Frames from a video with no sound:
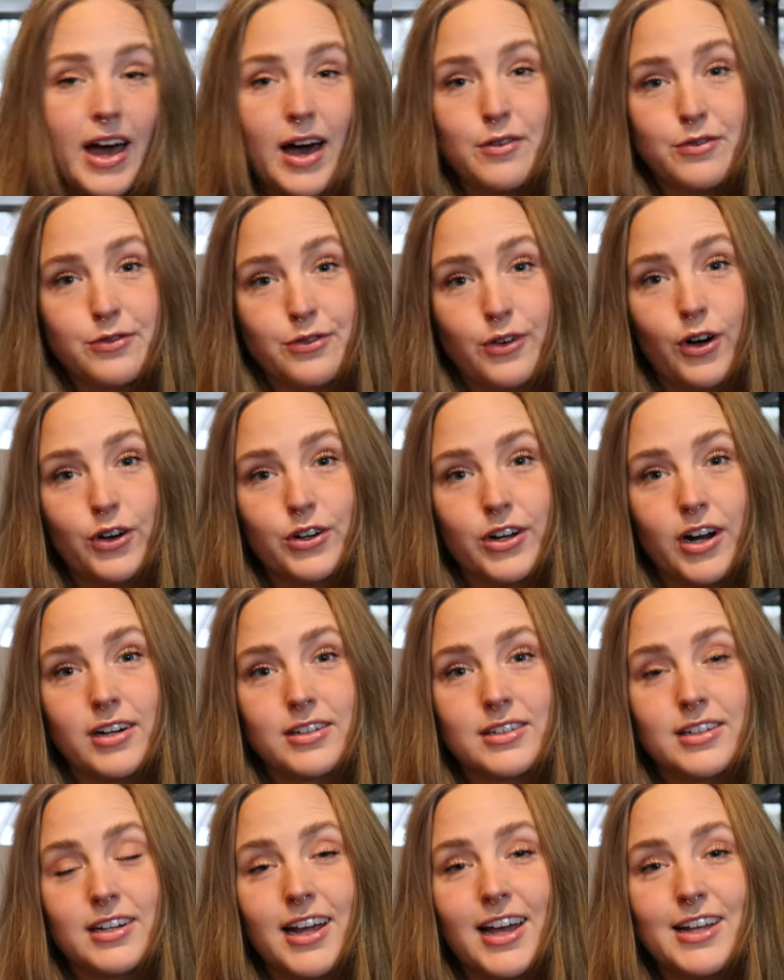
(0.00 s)
that fall
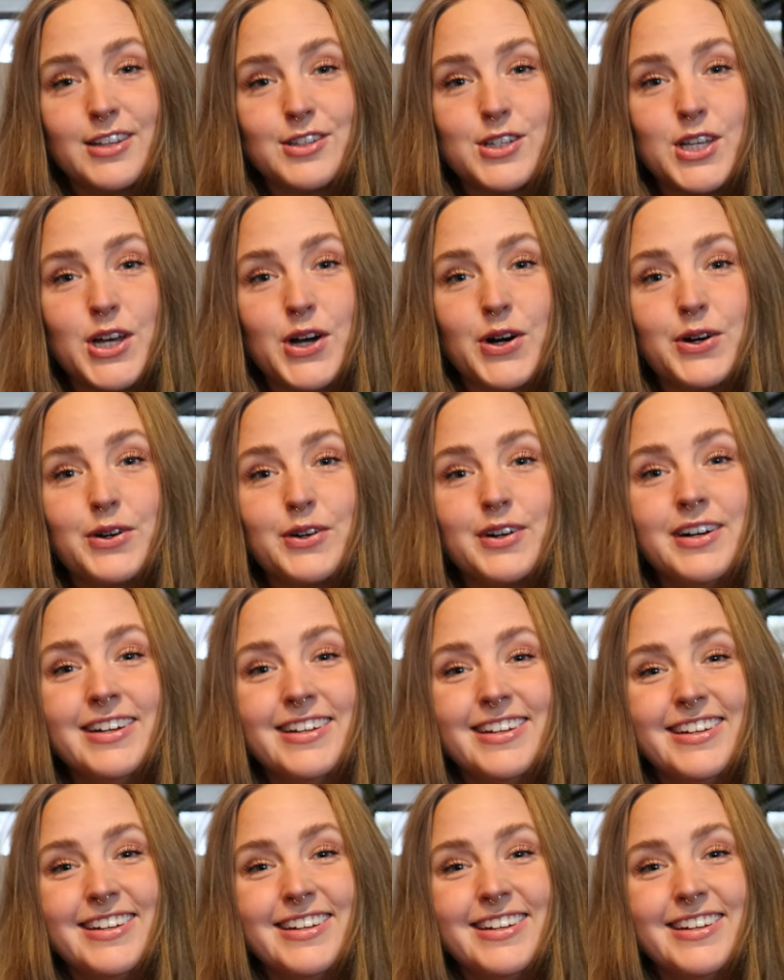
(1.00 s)
garden. And so